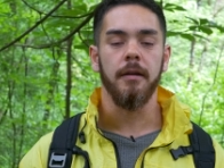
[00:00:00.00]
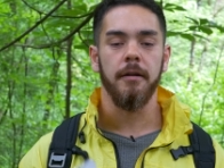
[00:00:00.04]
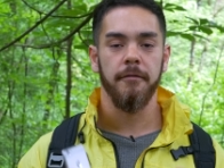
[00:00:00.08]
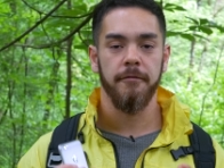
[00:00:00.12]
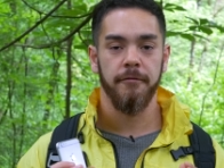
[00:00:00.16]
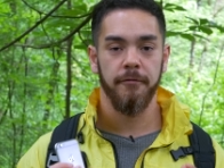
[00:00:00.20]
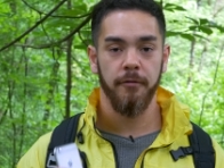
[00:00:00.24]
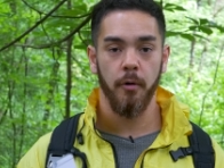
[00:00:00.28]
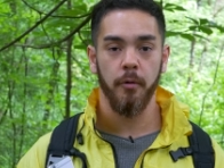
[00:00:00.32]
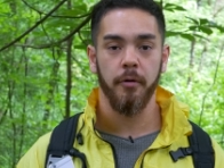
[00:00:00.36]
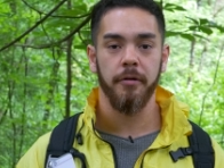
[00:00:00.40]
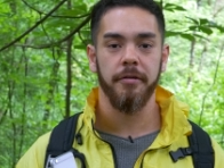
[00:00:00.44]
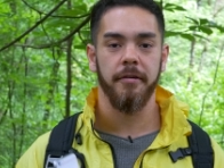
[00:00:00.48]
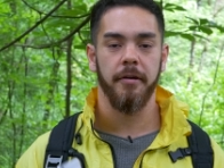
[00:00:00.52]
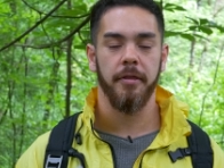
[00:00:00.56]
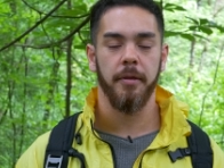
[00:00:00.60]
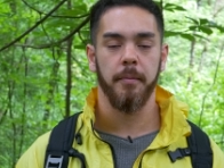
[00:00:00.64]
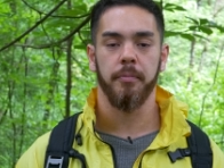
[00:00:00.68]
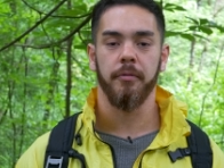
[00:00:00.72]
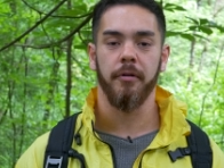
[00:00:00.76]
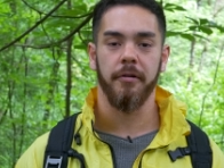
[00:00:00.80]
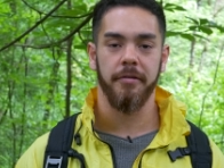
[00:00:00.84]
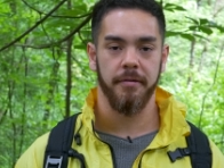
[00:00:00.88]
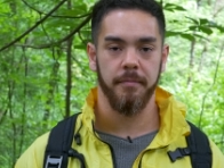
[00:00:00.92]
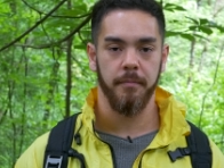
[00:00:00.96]
focus on the
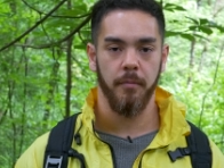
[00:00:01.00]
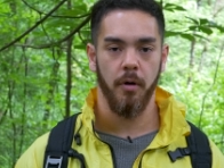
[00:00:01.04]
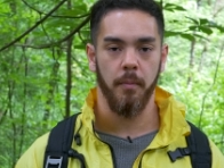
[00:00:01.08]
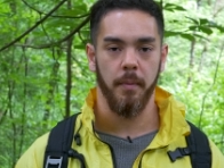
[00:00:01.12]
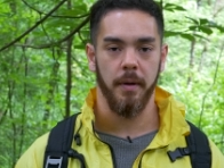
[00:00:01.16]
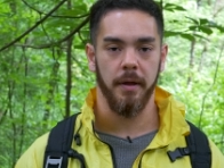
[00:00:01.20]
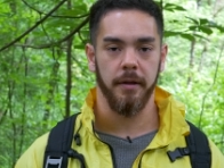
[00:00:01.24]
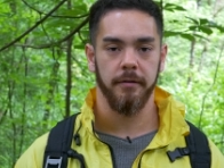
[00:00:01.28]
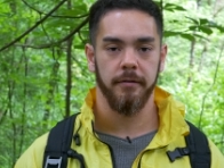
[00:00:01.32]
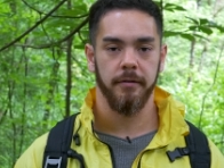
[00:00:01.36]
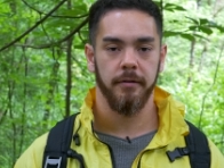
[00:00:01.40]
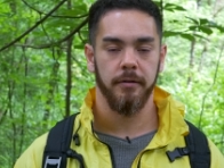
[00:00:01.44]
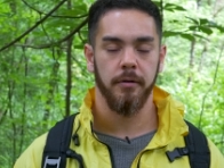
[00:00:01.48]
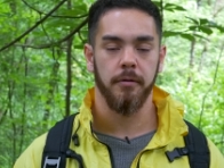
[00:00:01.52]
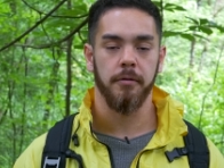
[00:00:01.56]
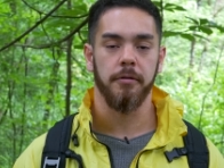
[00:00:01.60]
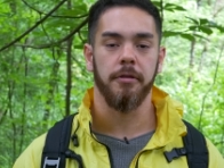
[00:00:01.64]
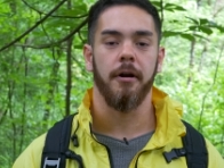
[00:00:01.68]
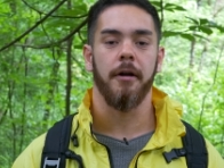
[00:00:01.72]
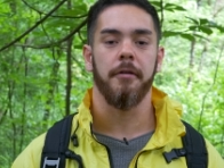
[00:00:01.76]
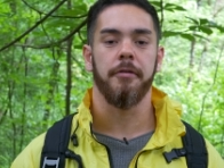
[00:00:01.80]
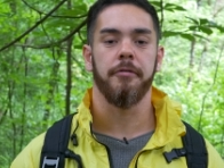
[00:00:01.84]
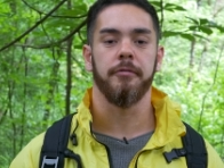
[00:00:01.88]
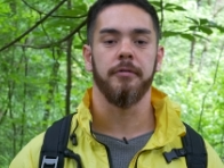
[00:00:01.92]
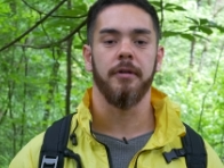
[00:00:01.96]
present moment. Your
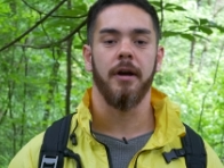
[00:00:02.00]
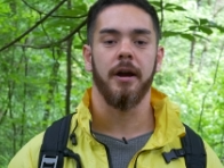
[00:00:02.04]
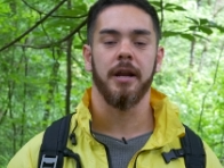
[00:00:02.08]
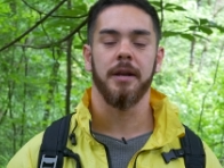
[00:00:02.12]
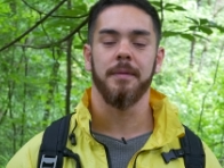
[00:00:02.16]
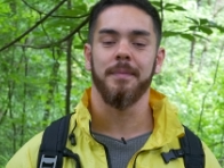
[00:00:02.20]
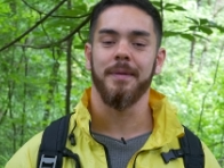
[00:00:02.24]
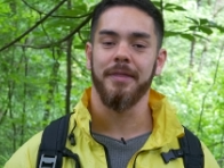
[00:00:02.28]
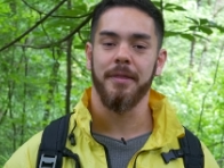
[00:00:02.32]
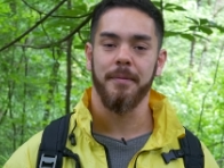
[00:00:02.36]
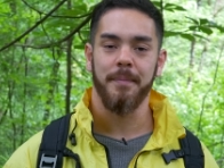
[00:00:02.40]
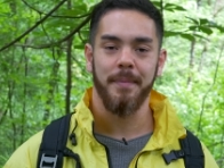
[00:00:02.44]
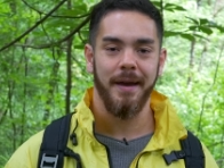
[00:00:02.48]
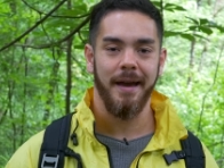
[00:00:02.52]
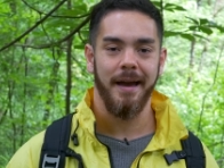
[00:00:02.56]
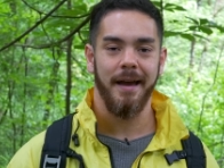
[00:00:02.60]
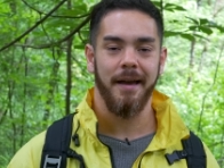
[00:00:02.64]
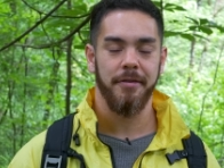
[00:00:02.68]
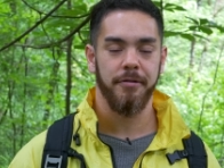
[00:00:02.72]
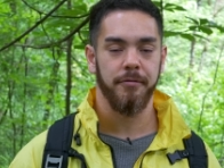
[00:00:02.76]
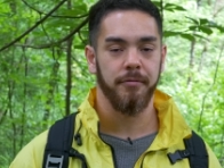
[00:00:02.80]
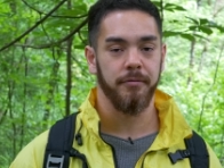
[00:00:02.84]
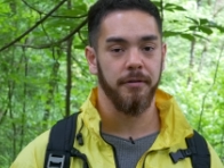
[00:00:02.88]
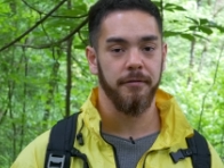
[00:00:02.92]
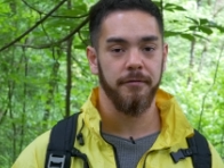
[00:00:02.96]
thoughts are not going to be in the
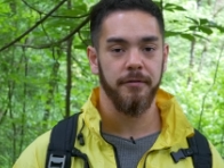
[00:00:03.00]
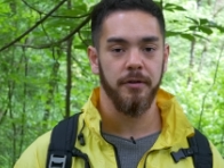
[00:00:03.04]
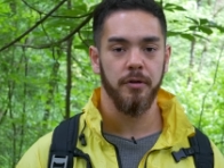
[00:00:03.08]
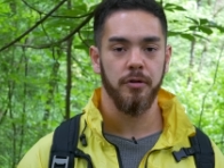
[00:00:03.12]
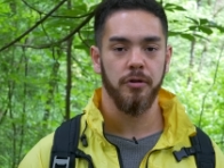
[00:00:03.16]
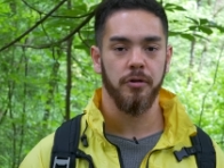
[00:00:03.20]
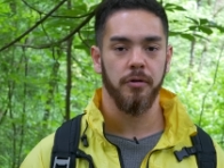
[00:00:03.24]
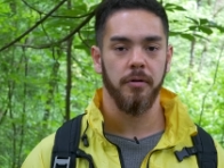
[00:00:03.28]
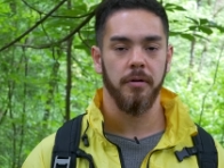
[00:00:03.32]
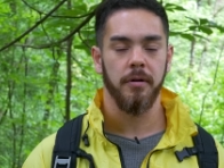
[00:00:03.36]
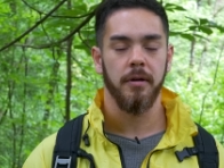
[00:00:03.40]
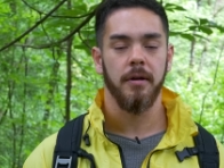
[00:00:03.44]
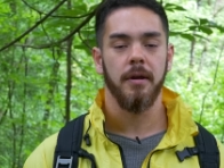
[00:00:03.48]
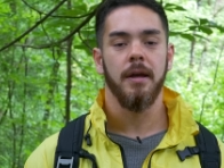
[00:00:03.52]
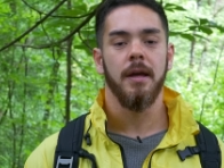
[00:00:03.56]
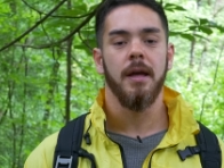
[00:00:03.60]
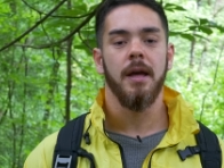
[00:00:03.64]
past or in the future,